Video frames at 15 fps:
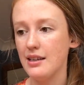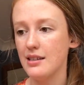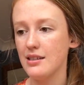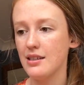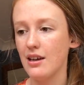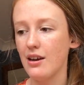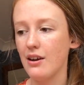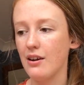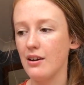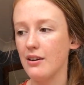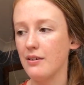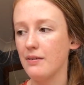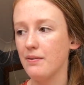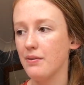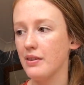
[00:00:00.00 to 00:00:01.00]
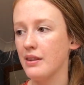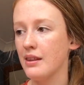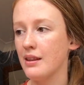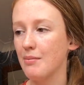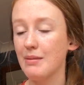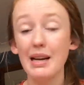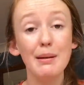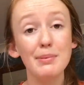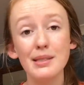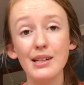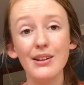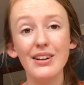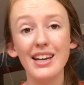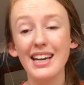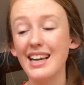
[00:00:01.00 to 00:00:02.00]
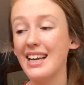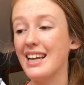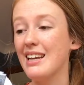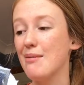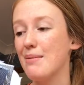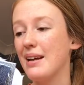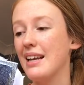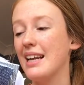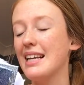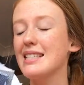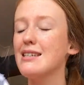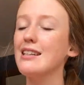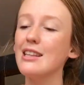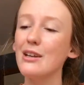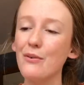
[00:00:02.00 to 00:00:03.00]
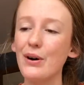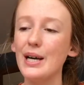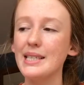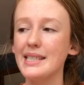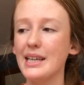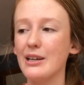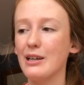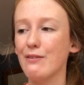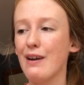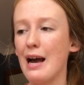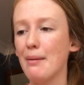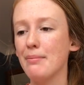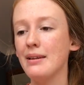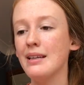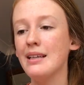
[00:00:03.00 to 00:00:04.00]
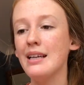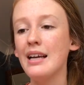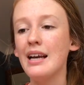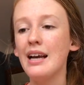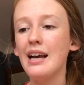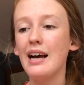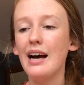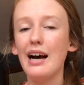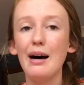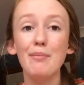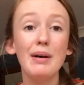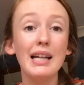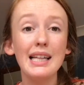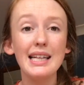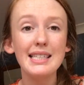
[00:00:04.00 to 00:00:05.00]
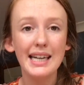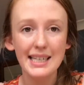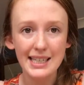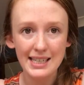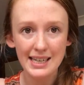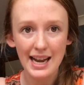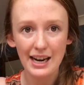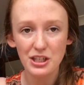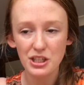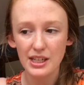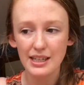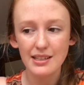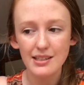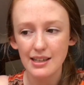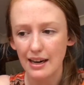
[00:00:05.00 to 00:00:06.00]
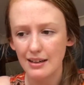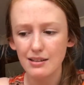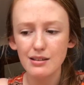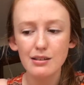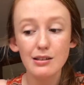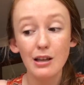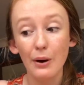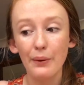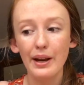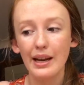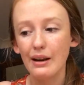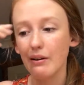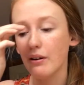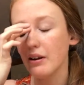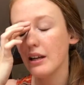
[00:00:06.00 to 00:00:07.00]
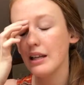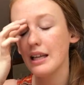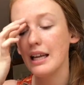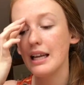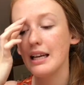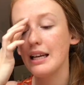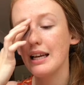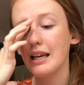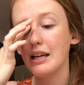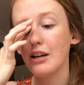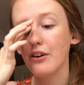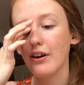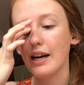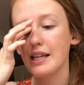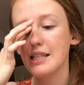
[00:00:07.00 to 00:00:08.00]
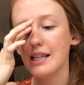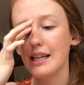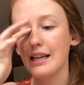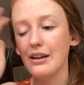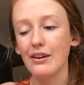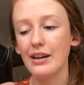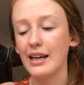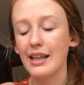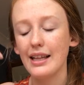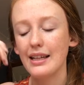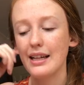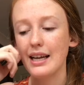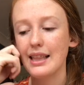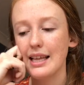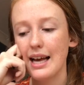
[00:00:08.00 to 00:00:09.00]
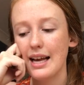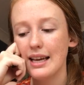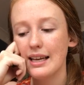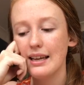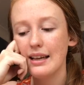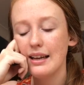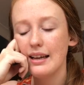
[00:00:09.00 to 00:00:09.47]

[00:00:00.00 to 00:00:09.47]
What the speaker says: So I'm an absolute idiot, but it's not the worst that could have happened. At least I didn't actually start sewing it incorrectly or anything like that.